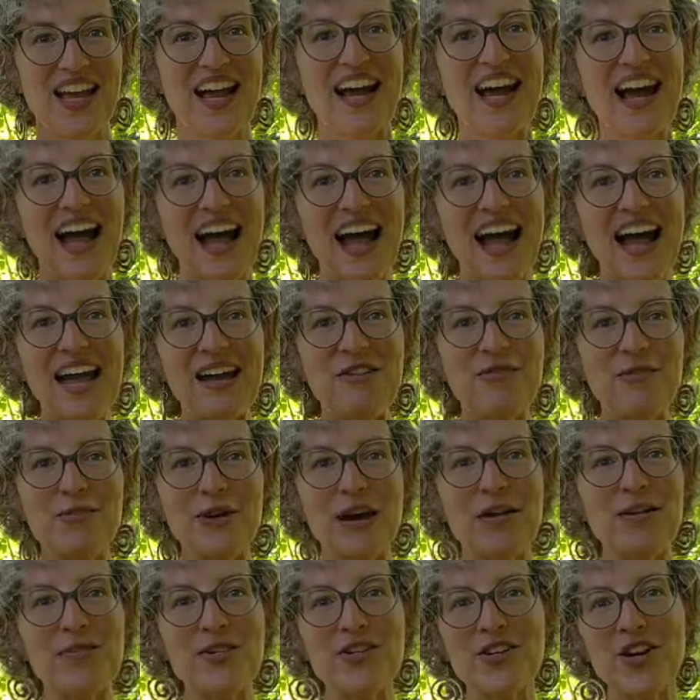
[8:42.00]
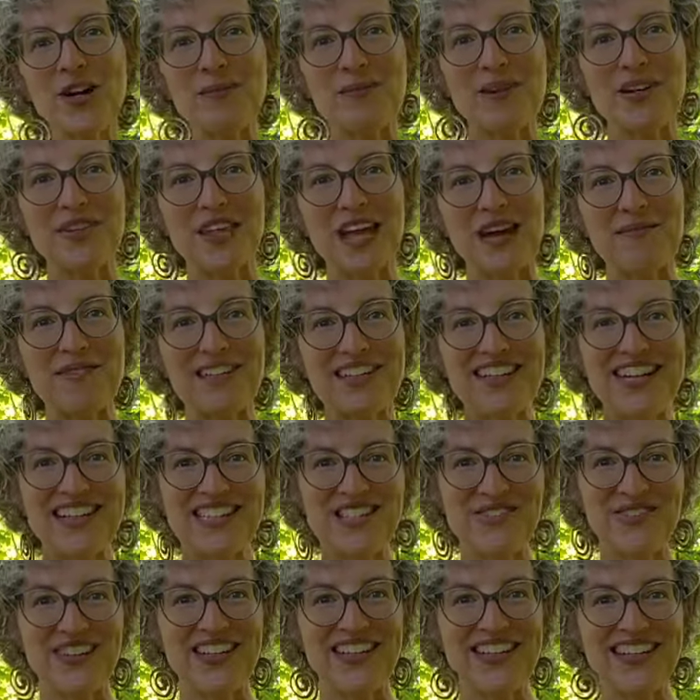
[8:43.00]
I will probably talk about that in my
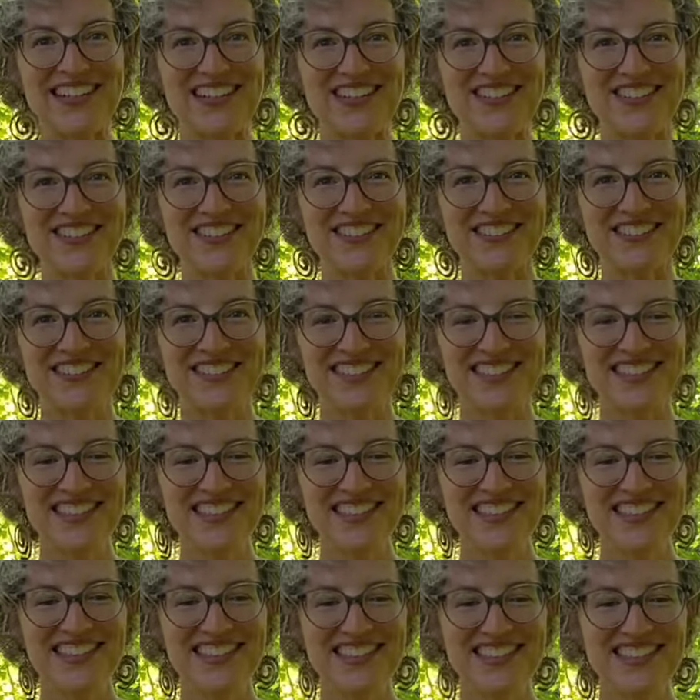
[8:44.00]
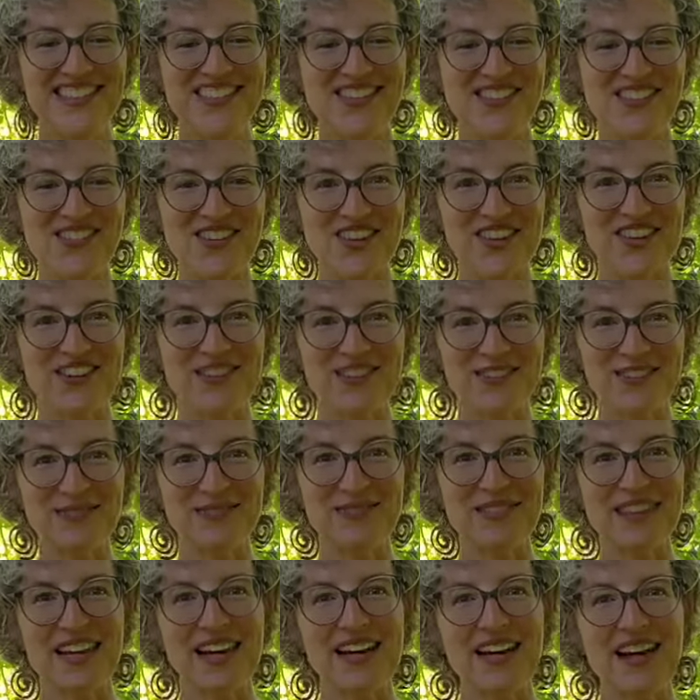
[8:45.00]
next video. So
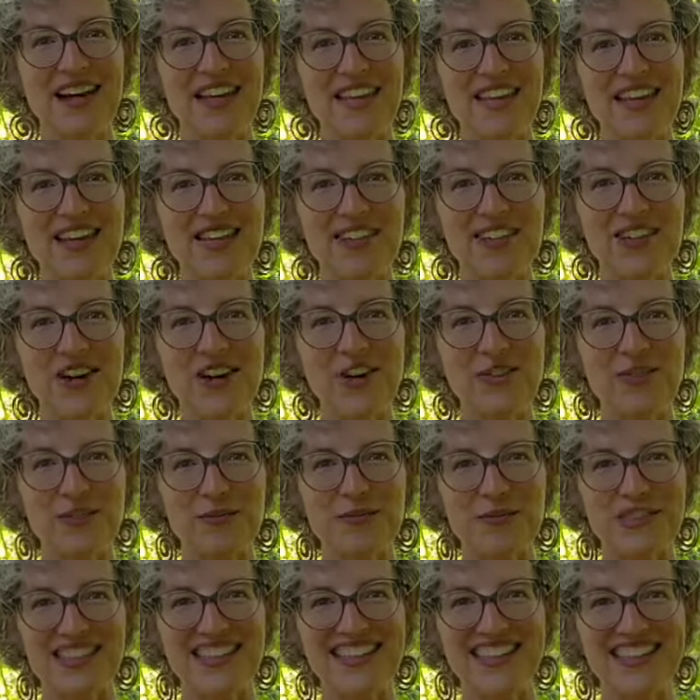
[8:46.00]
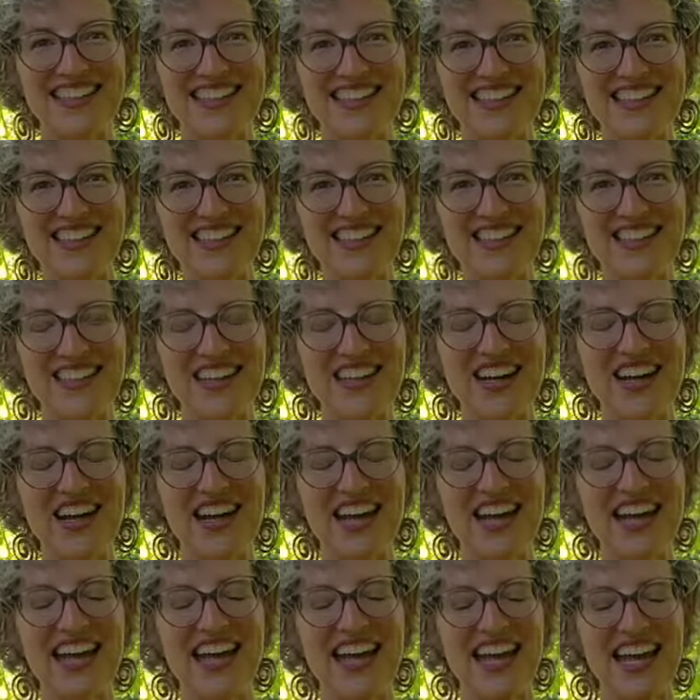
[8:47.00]
I thank you all for being here,
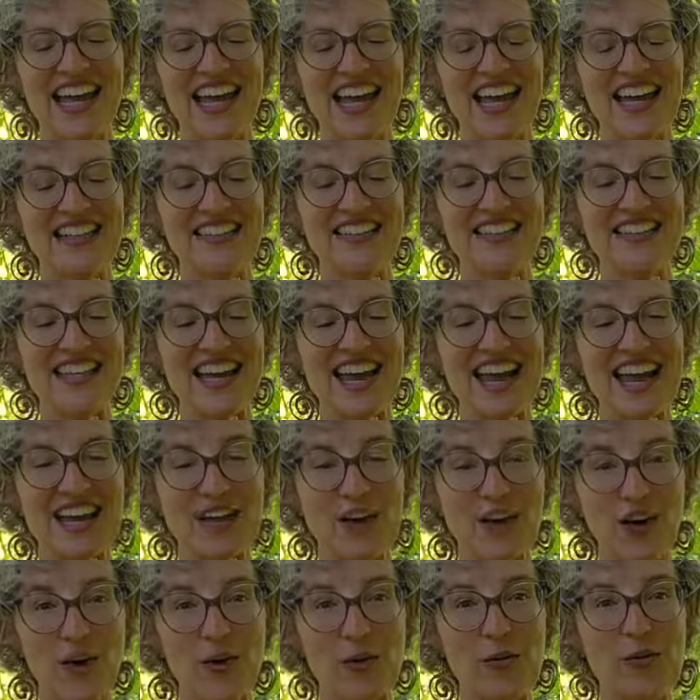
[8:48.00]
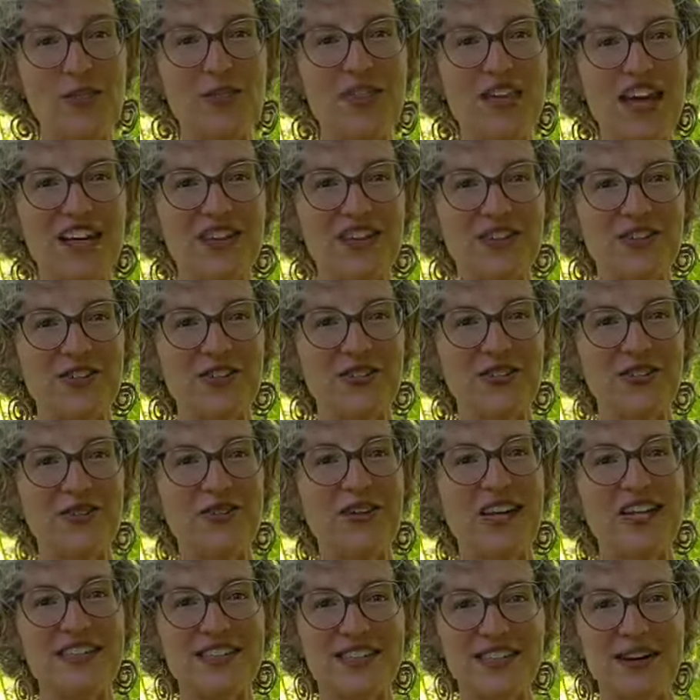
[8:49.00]
and I hope that you
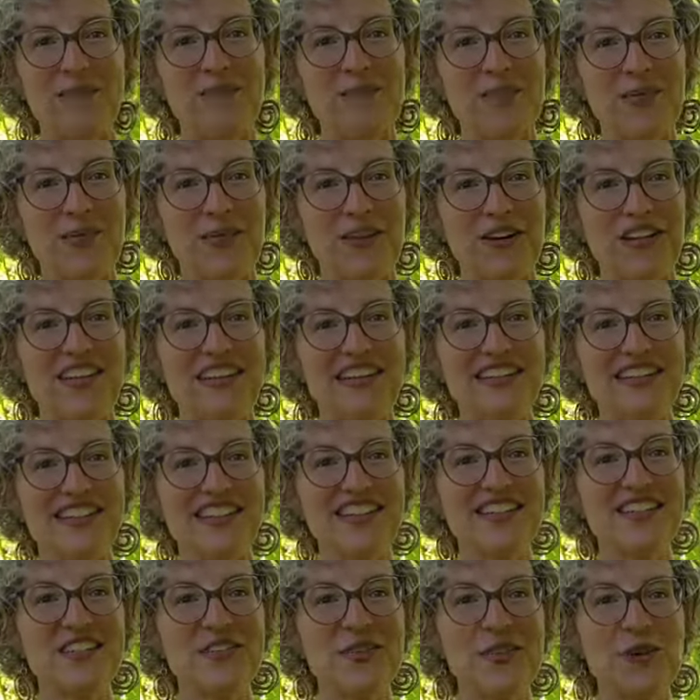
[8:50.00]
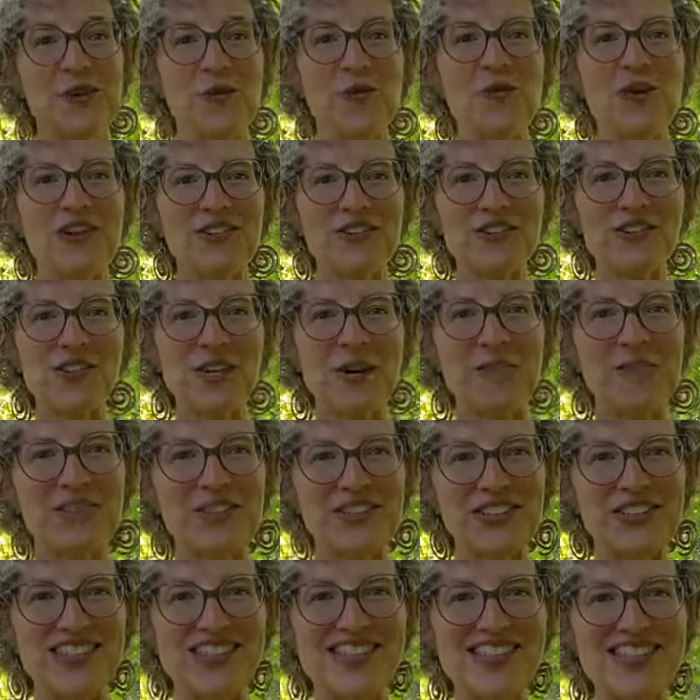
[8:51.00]
at some point, while summer
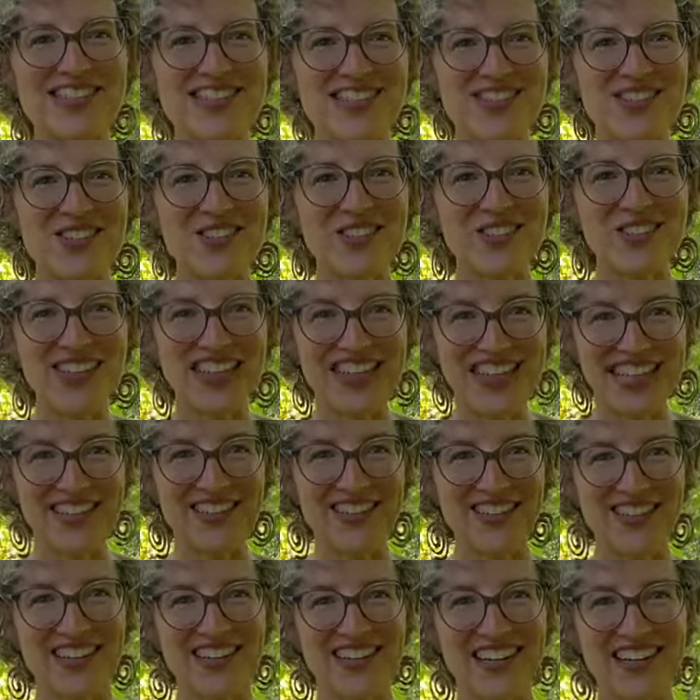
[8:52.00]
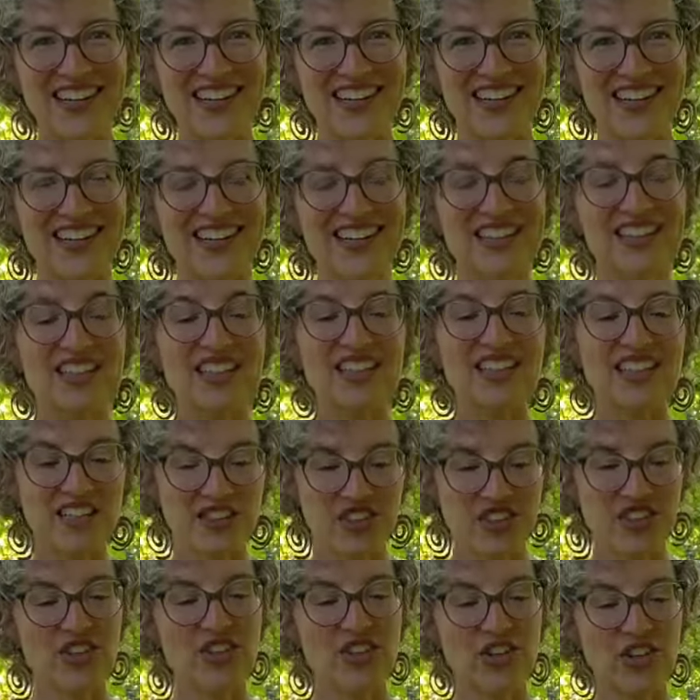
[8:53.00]
is still here, get
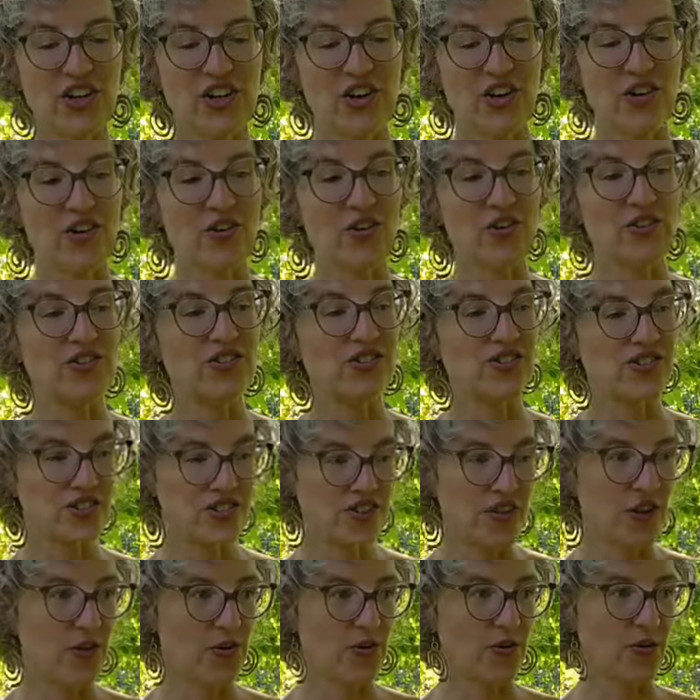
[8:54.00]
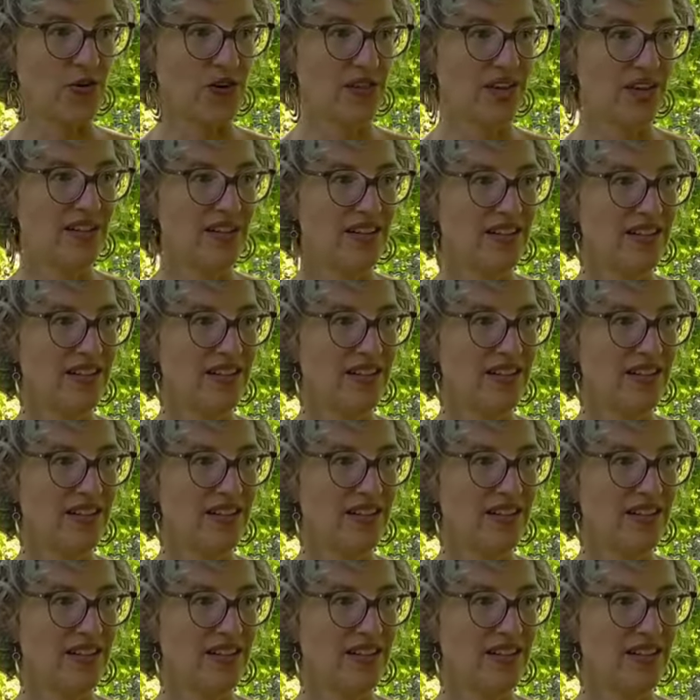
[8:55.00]
to go soak